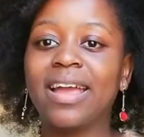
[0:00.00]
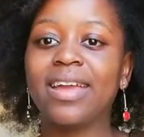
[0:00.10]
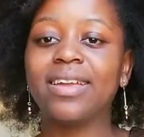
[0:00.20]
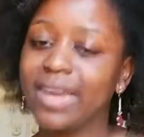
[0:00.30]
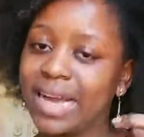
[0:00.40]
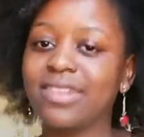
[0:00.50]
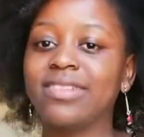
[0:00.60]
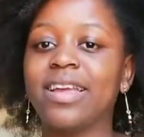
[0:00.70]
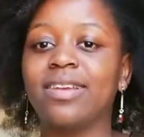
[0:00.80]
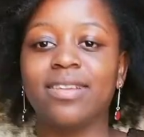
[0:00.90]
like I
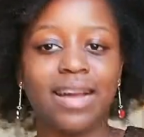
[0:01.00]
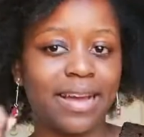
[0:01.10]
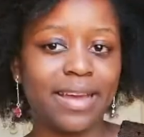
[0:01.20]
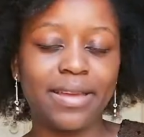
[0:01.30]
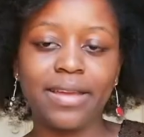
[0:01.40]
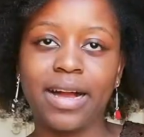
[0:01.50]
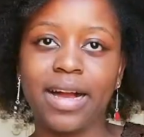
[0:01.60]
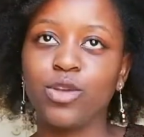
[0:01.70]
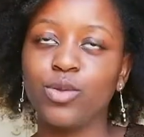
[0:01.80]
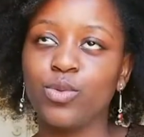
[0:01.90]
said, I
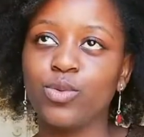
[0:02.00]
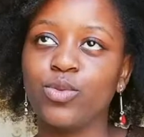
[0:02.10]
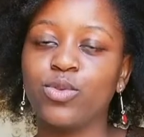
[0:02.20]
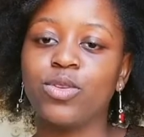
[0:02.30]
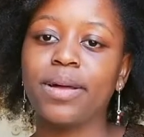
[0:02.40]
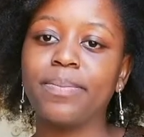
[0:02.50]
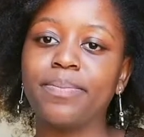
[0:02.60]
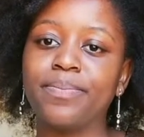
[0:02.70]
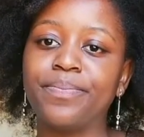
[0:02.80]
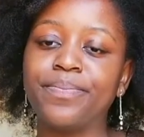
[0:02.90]
used
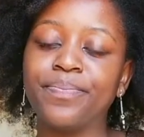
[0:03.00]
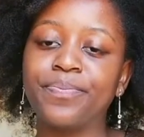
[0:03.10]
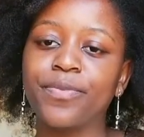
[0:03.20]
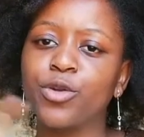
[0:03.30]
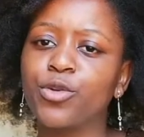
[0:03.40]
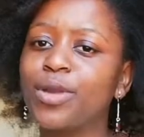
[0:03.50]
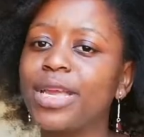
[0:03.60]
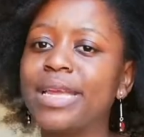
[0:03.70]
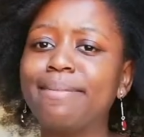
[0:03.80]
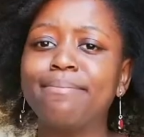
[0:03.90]

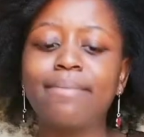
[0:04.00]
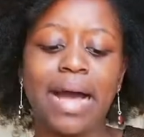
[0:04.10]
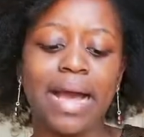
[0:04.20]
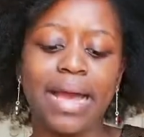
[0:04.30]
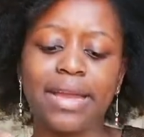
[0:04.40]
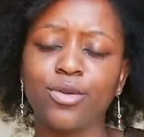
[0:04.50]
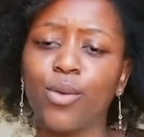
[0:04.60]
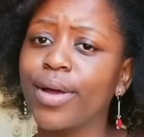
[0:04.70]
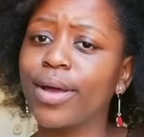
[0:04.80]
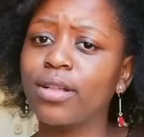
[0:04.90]
cream, I had
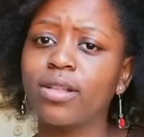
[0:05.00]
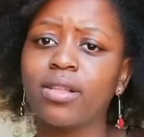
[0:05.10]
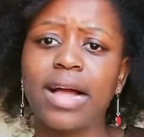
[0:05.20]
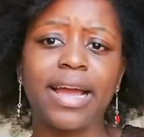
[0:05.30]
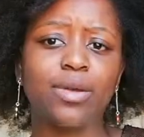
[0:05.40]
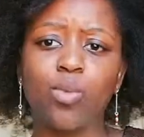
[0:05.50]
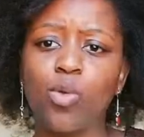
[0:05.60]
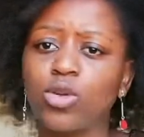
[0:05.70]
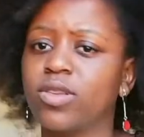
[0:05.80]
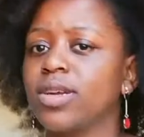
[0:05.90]
oil, I had
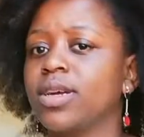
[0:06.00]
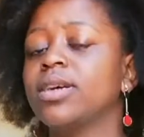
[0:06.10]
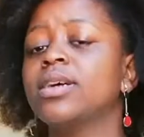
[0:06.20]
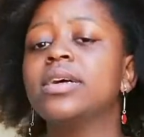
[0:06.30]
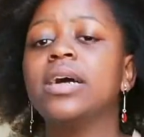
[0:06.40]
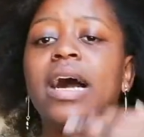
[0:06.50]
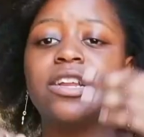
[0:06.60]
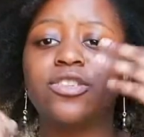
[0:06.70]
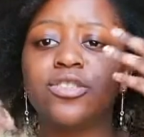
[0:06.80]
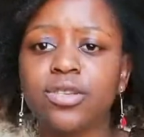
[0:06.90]
water, I
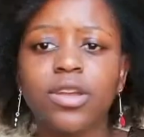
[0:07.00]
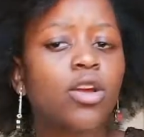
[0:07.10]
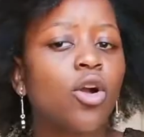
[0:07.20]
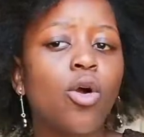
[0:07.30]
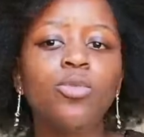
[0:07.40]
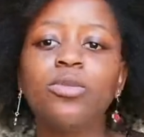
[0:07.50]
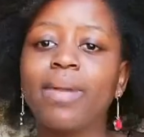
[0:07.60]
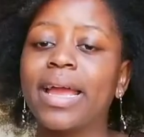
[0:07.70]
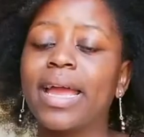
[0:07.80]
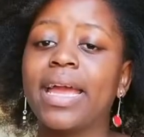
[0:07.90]
just combed my hair.